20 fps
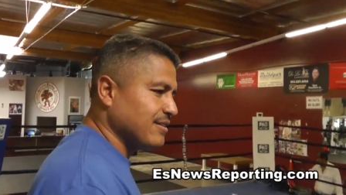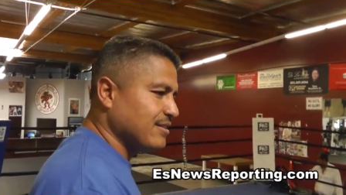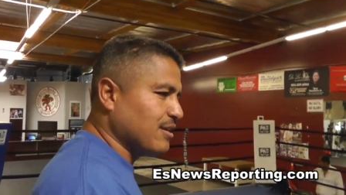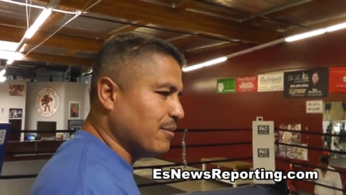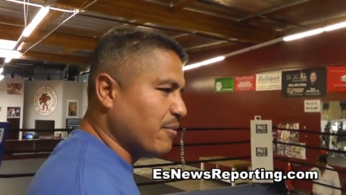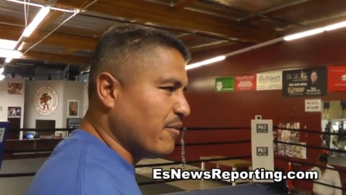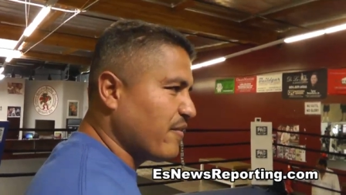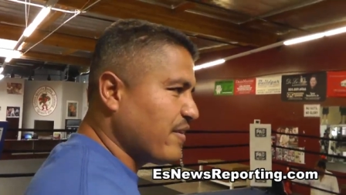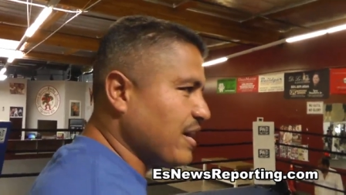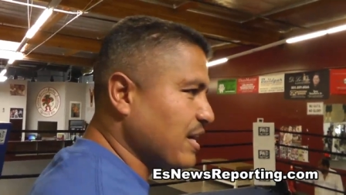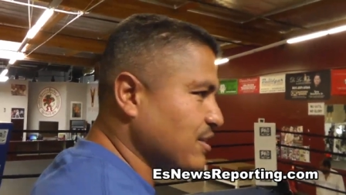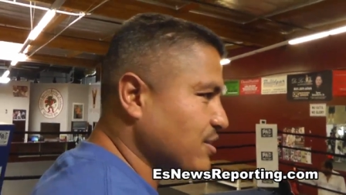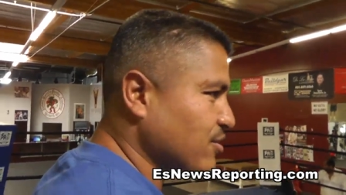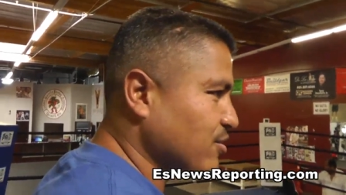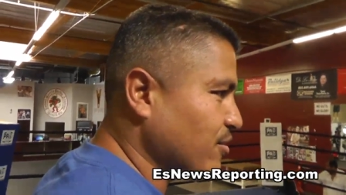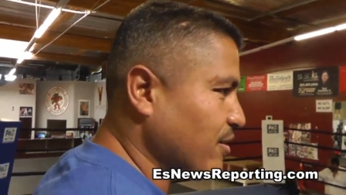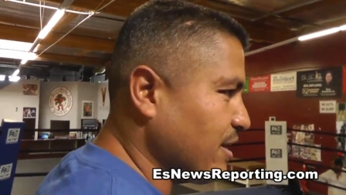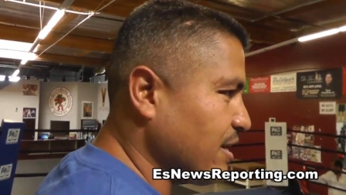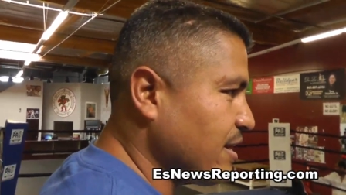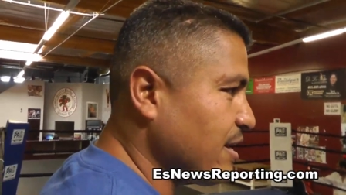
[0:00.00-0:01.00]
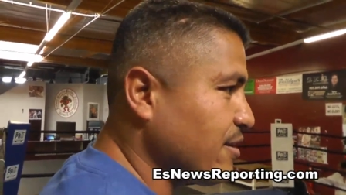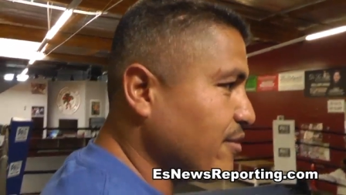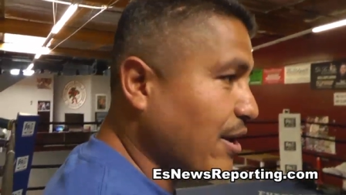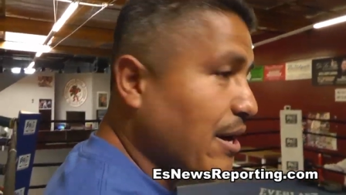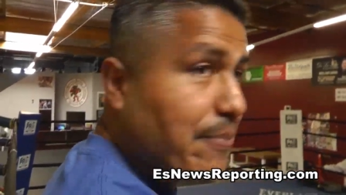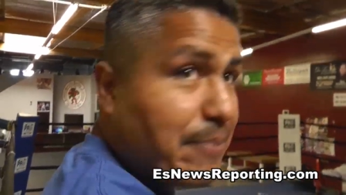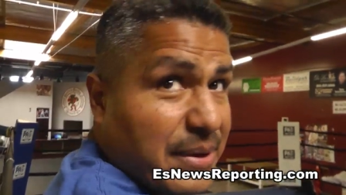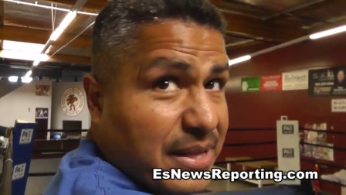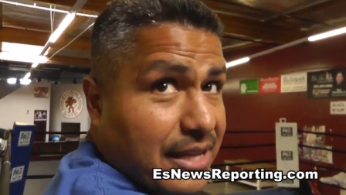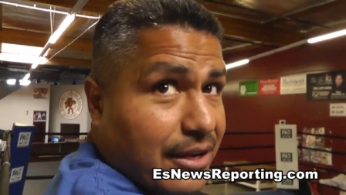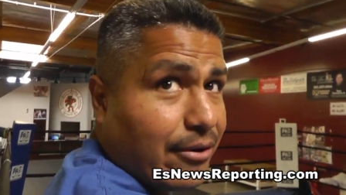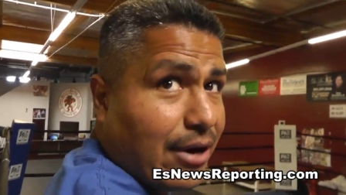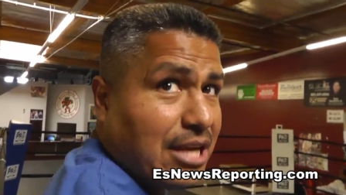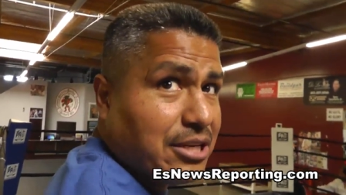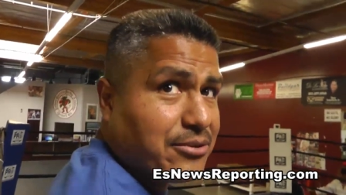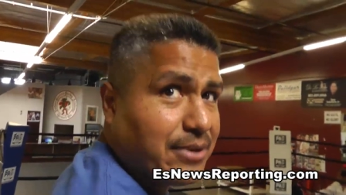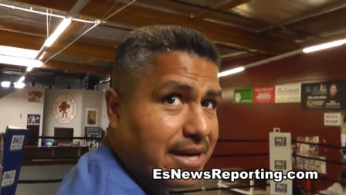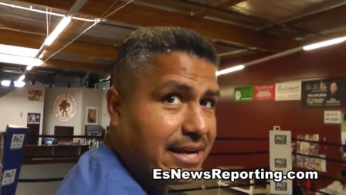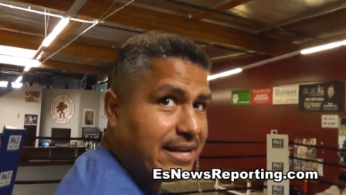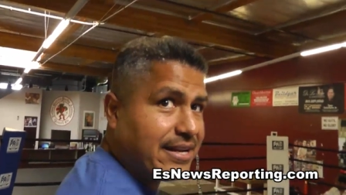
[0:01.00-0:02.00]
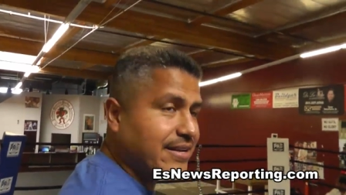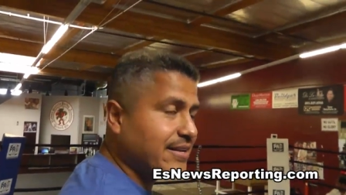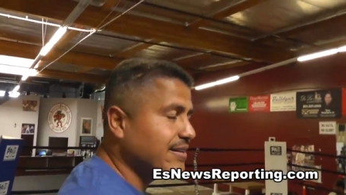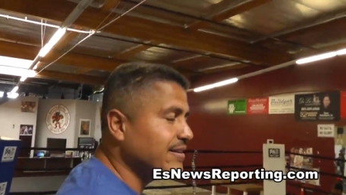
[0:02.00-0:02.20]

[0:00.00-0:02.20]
summer is ready. They grab Pita graduated.